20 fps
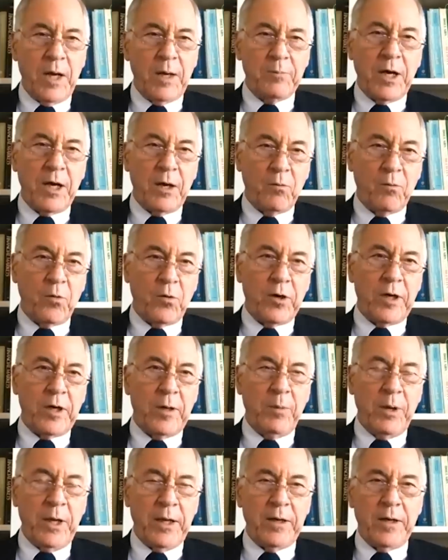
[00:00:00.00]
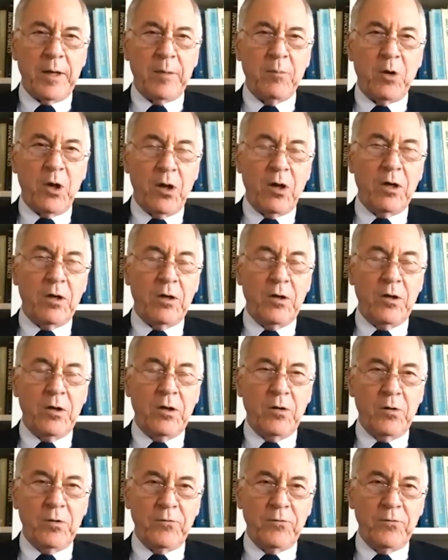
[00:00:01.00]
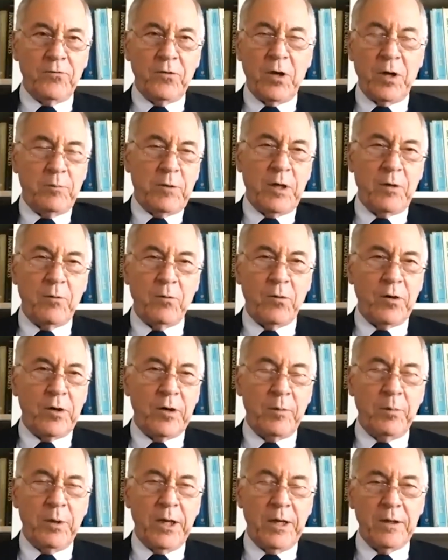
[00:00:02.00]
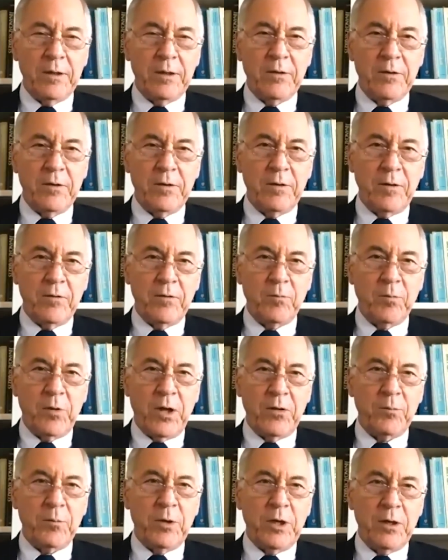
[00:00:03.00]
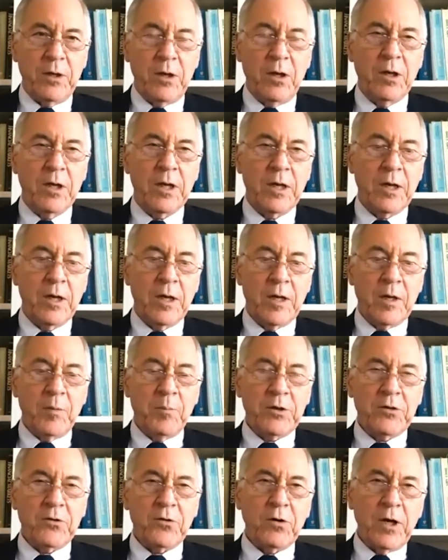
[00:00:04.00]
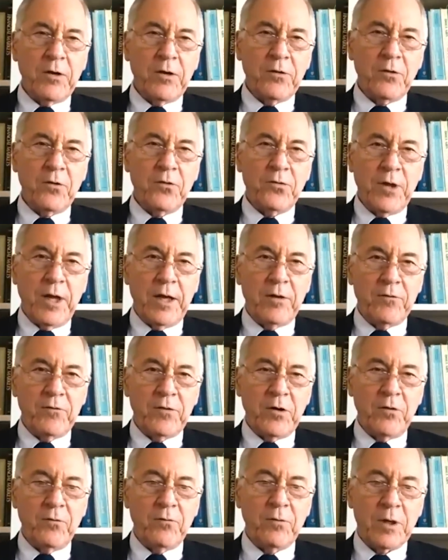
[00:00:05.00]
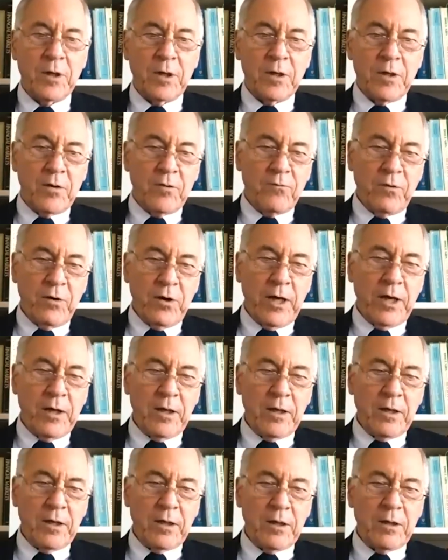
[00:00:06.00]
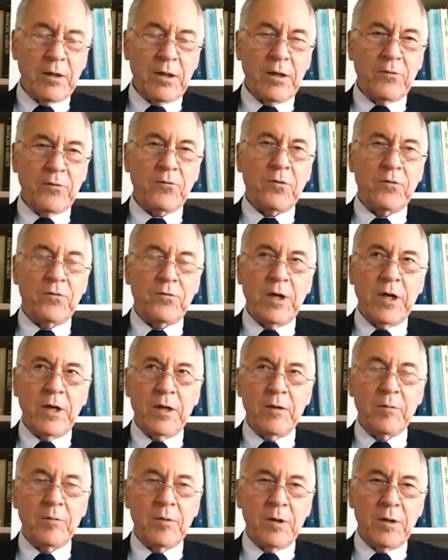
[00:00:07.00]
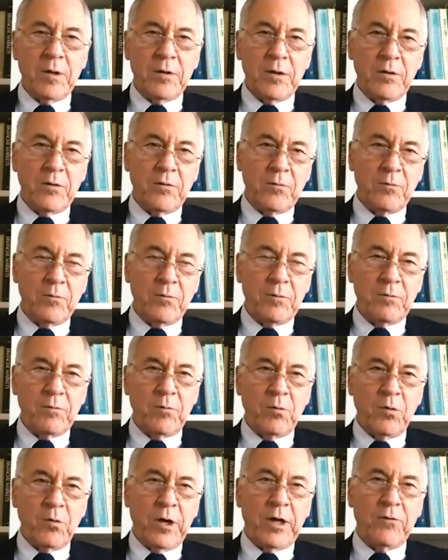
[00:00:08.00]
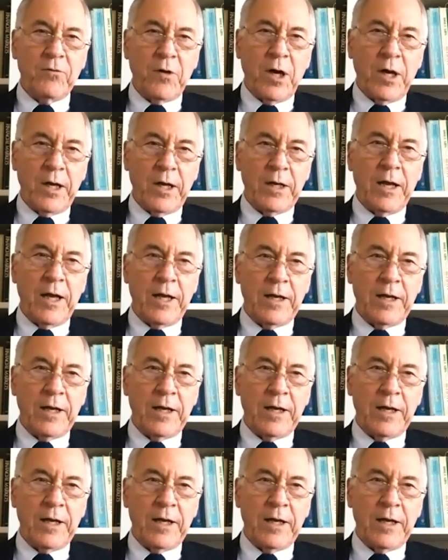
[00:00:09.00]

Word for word: I'm not worried about it. I'm long gold, so I'm not worried about it. It doesn't bother me at all. But there are other things that are very interesting that are more exotic,